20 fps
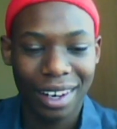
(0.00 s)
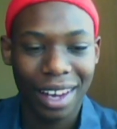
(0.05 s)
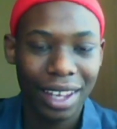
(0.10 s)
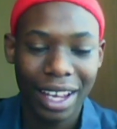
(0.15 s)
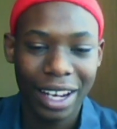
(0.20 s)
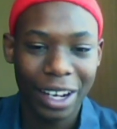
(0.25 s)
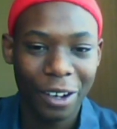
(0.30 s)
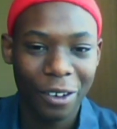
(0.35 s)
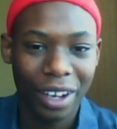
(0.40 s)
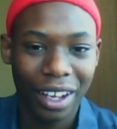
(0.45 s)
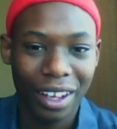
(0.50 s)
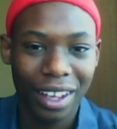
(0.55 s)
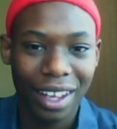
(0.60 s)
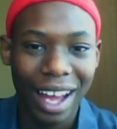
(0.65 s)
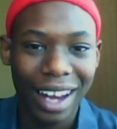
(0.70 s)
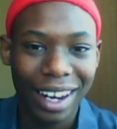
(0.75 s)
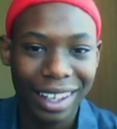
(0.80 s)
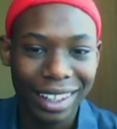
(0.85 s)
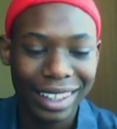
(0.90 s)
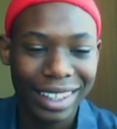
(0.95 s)
Like, anyway,
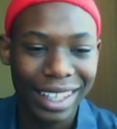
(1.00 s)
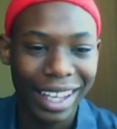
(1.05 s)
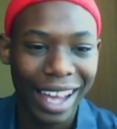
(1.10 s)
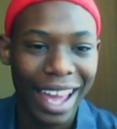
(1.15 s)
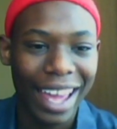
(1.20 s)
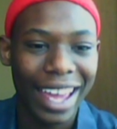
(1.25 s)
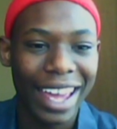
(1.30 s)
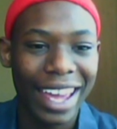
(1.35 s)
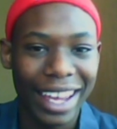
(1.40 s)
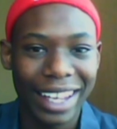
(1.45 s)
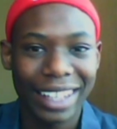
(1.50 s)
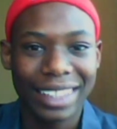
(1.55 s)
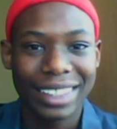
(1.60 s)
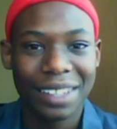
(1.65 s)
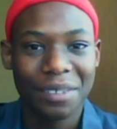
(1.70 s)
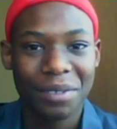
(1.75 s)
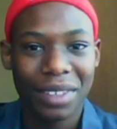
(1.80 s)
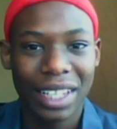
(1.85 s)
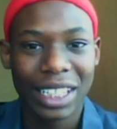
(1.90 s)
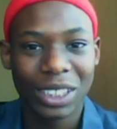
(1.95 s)
another thing I hate
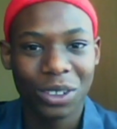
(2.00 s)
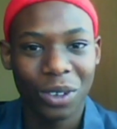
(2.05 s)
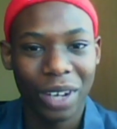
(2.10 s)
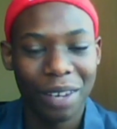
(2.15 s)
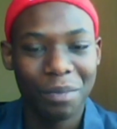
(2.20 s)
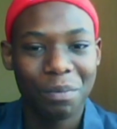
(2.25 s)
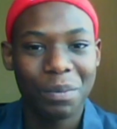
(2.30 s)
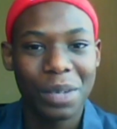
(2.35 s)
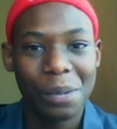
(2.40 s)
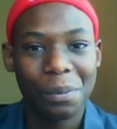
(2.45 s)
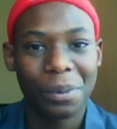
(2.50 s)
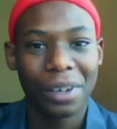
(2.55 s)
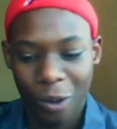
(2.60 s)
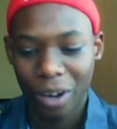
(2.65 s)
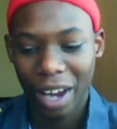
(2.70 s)
is when people,